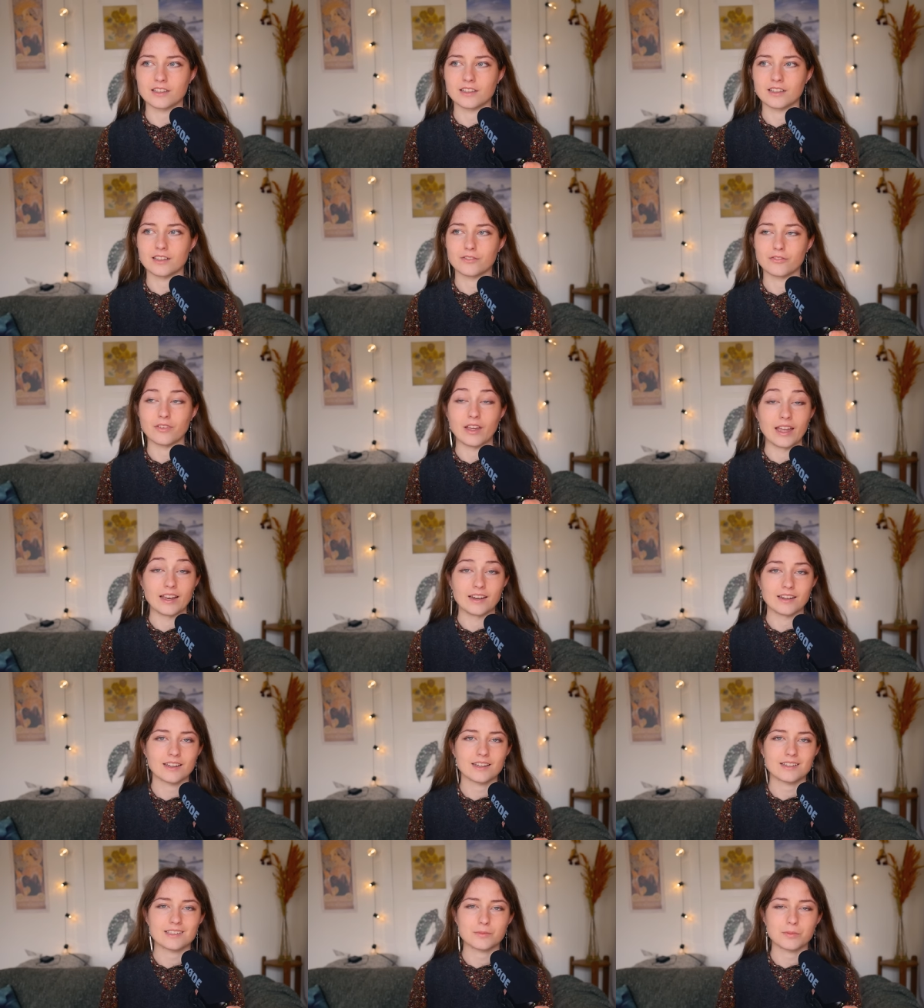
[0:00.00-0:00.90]
if
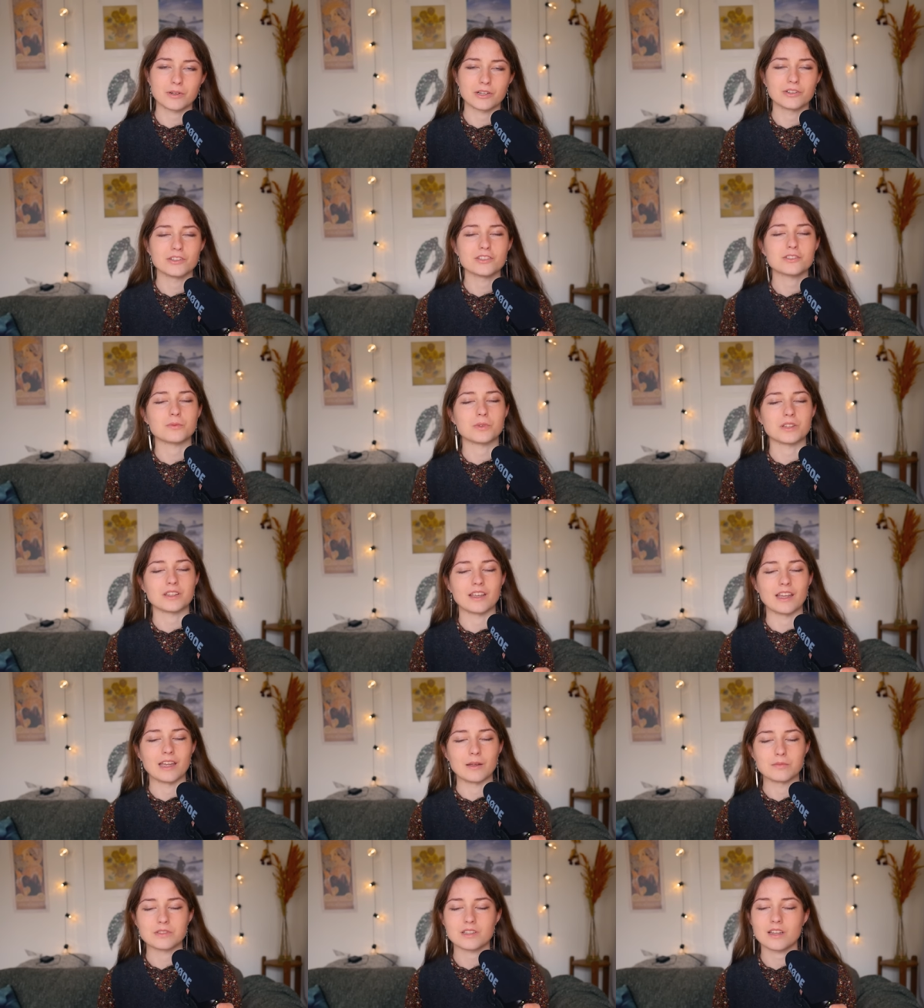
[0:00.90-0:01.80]
any experience, with
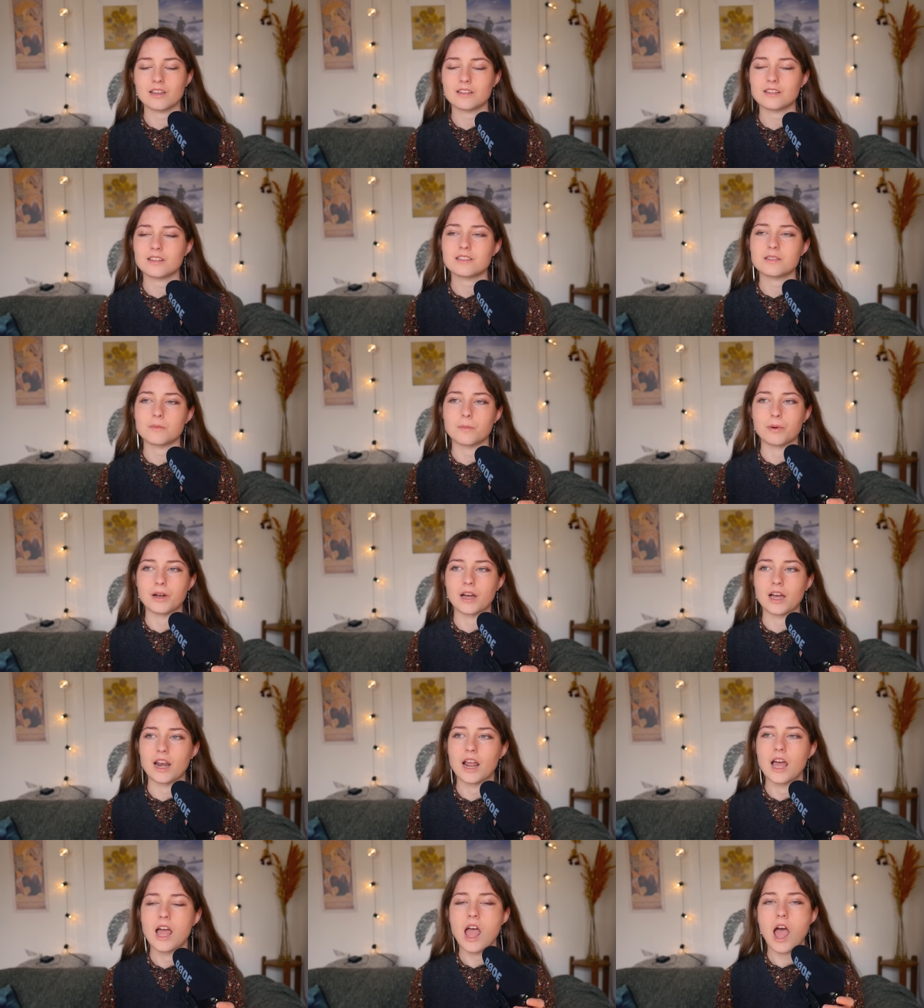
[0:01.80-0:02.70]
games like this,
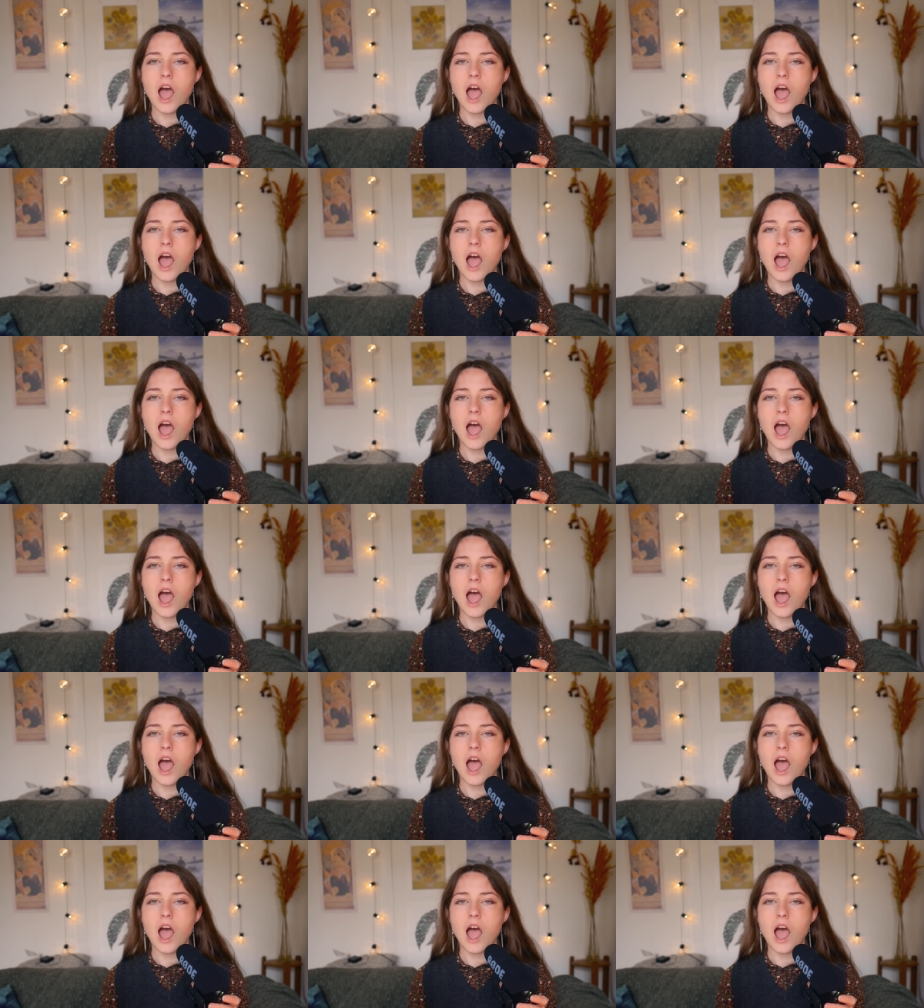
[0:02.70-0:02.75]
but